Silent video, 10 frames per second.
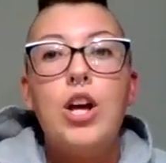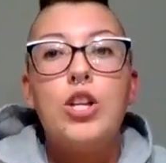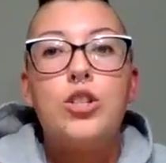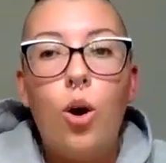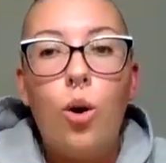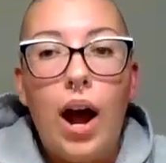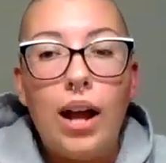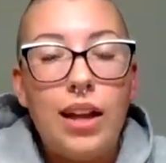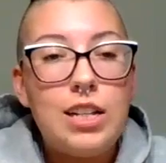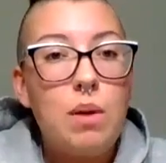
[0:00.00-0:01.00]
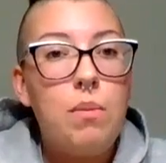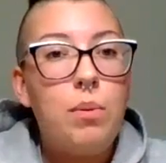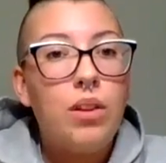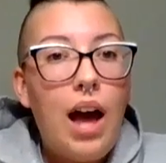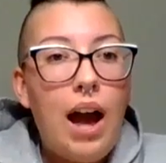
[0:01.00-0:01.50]
So I like to make
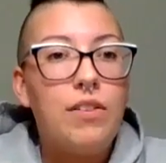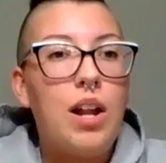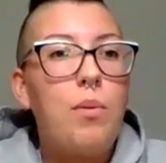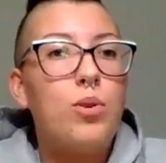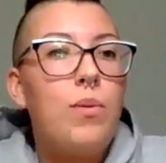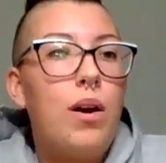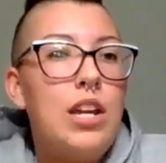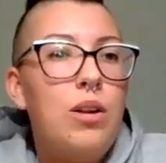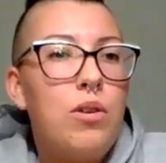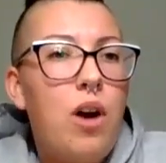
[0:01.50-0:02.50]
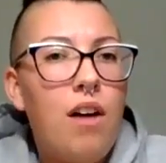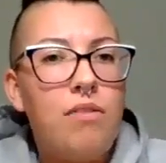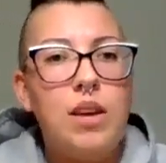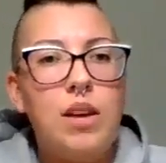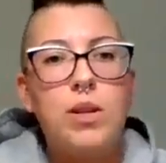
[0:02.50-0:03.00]
people laugh, and I post about keto
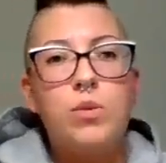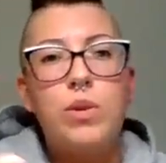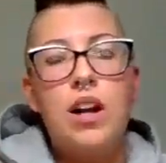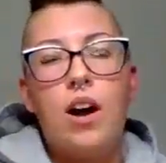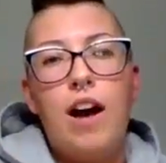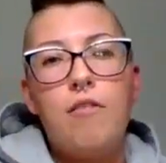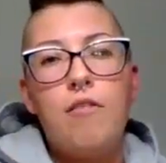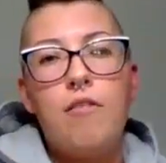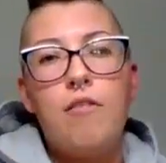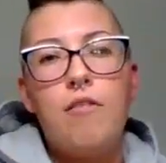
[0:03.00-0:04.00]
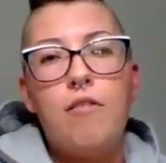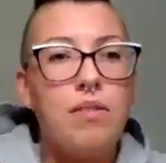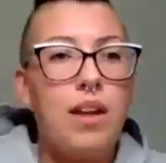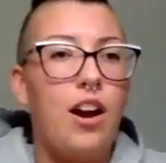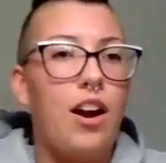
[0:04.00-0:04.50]
coffee. In between, I'll have my
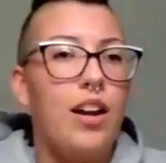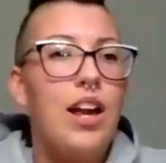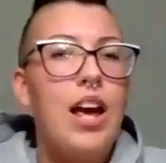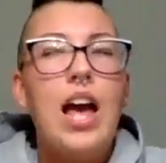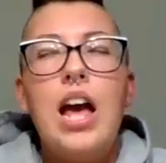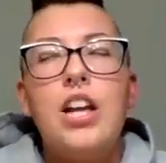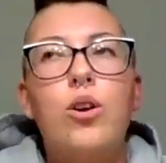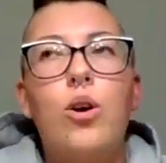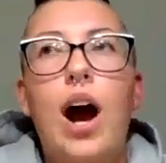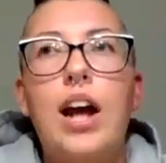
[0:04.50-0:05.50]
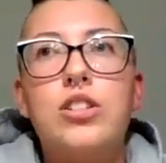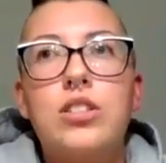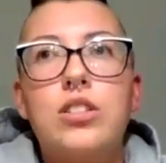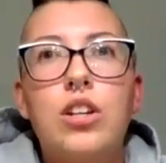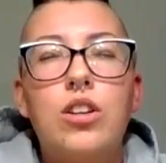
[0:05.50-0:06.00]
kid on there, and you
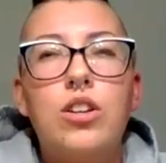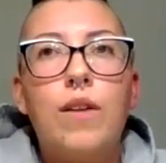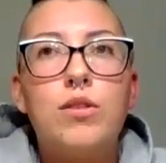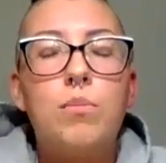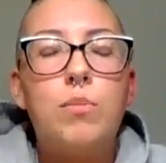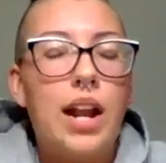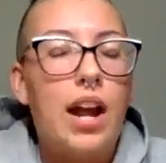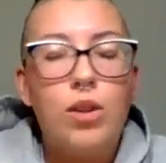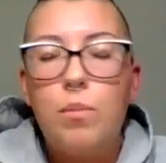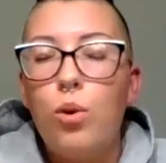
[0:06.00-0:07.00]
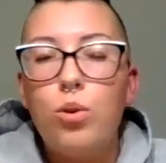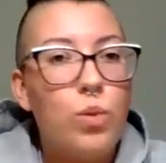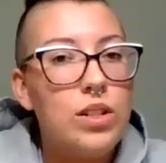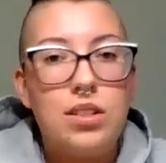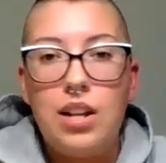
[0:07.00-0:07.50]
have to, and I only
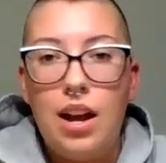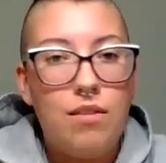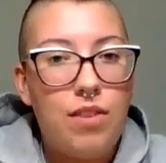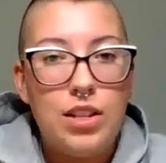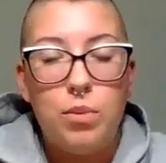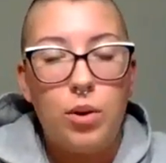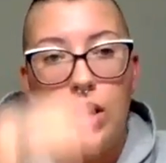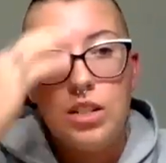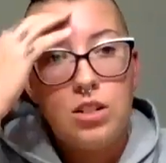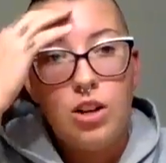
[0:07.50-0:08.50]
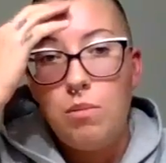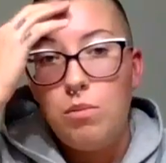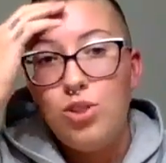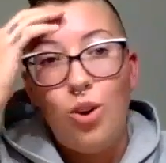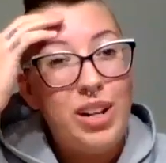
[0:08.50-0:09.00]
post once a day on Facebook or
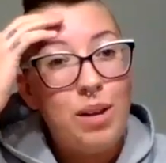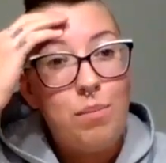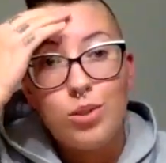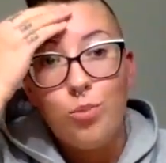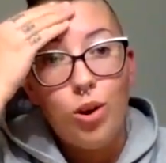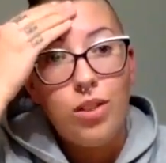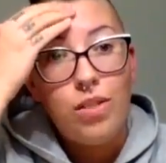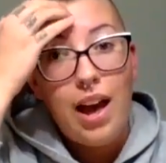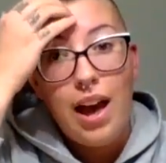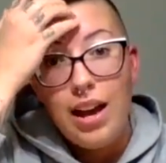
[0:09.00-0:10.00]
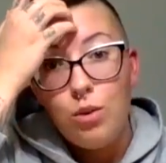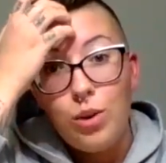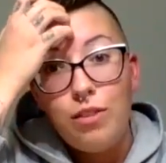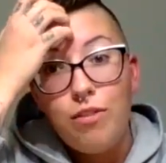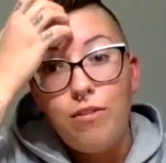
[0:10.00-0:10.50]
Instagram. You don't need to post more
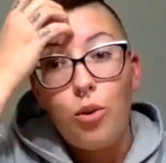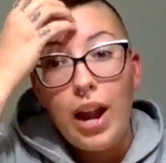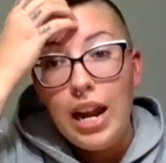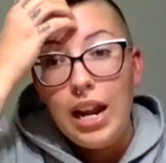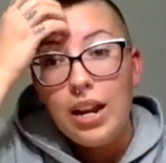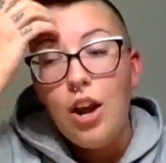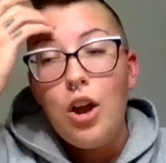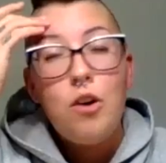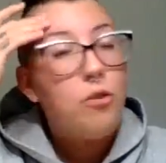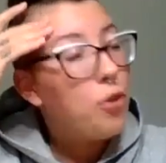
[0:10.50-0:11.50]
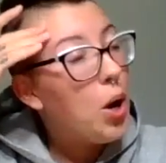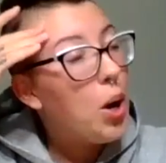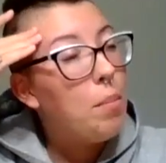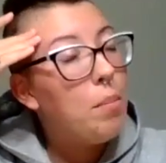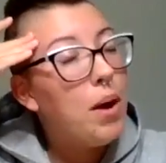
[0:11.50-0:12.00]
than that, and
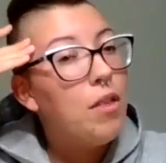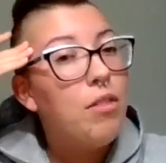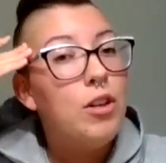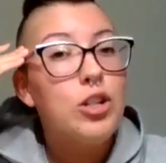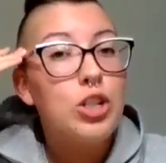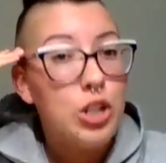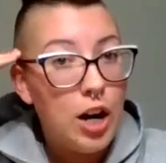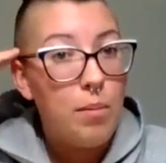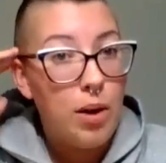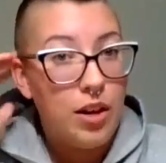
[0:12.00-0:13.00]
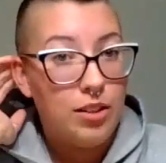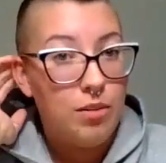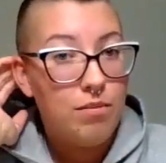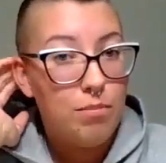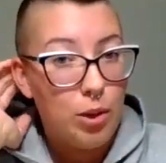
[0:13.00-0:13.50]
refrain from
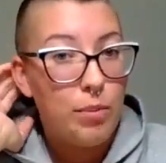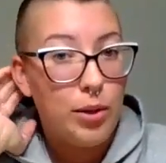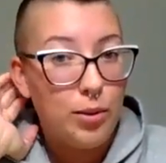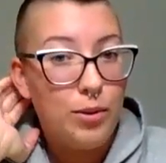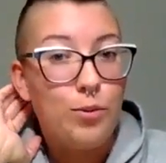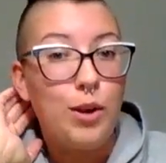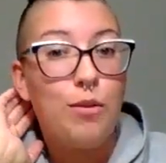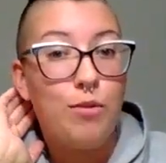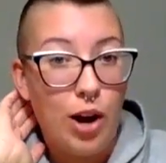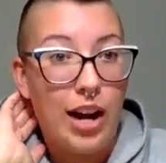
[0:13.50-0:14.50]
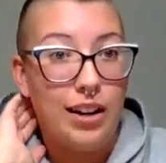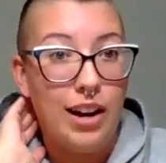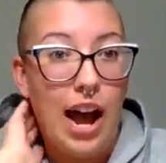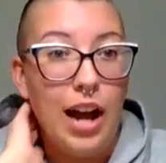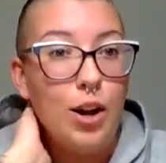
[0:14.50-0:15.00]
the share button,
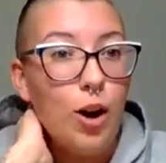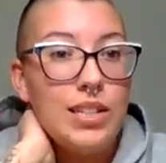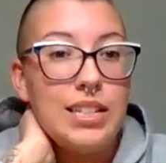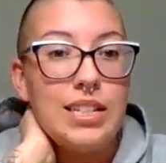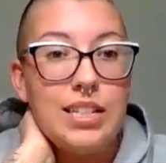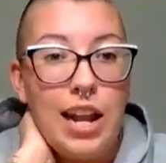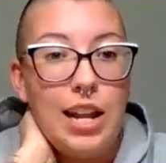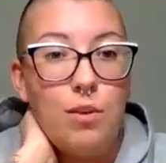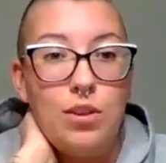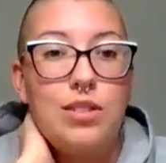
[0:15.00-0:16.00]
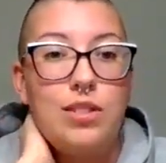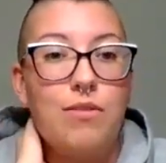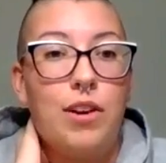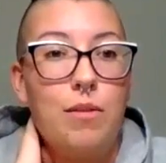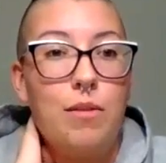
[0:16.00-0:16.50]
boo-boo, refrain. I know
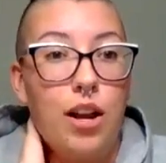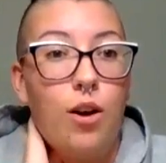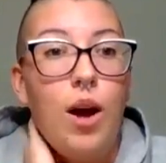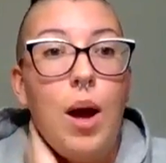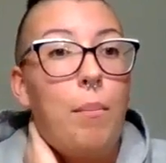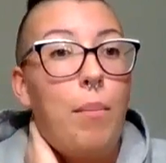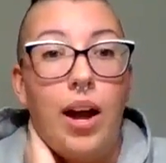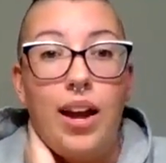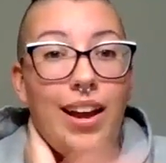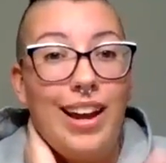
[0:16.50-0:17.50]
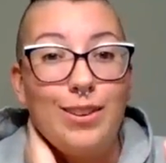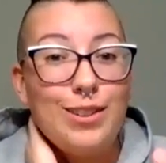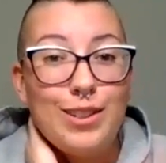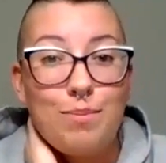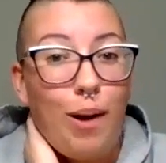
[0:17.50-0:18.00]
it's exciting when you see a funny video,
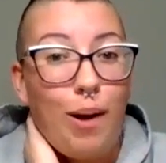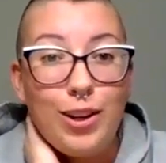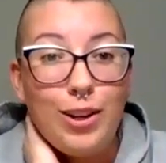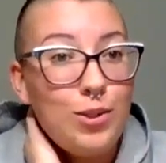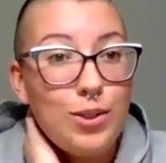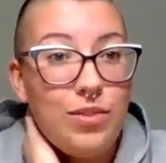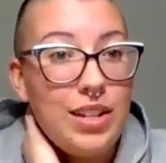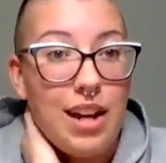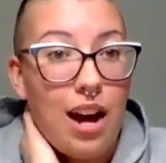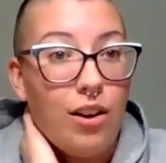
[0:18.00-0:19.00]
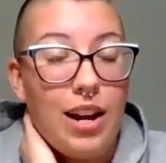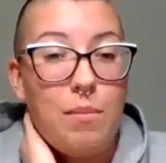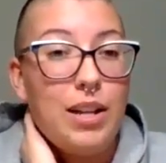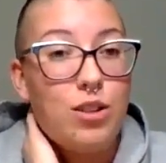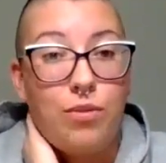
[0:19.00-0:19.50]
but it'll just bog
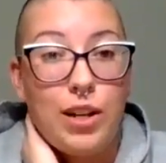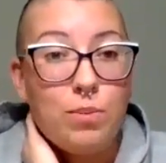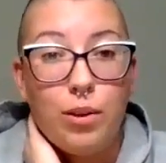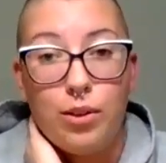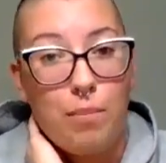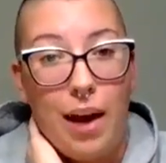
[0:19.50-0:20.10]
your newsfeed down.